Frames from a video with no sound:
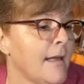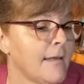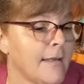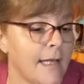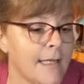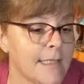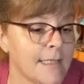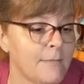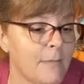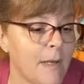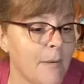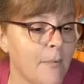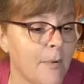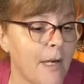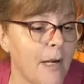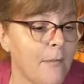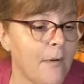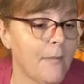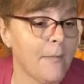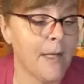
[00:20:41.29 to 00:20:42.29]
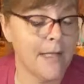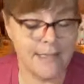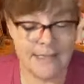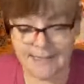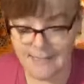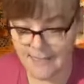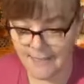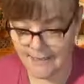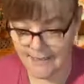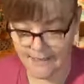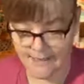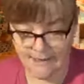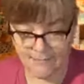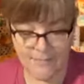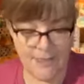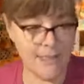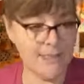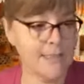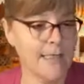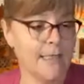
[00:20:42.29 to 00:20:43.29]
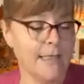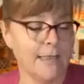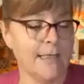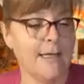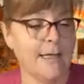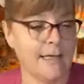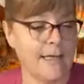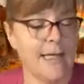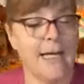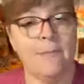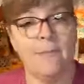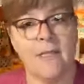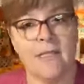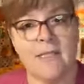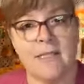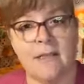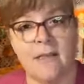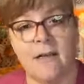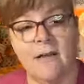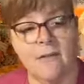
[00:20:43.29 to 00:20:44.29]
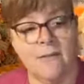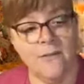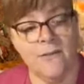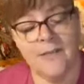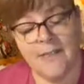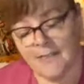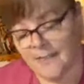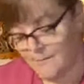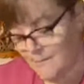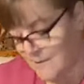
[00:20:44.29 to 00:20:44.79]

That's my problem. I'm not seeing a lot of comments at all. Hold on,